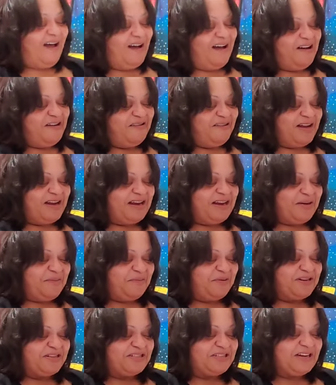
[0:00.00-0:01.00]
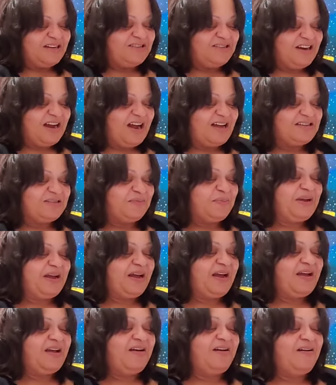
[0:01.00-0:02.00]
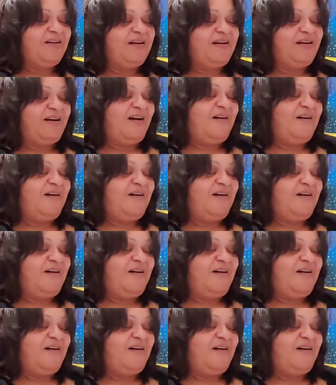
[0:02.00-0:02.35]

I greatly appreciate you guys being here.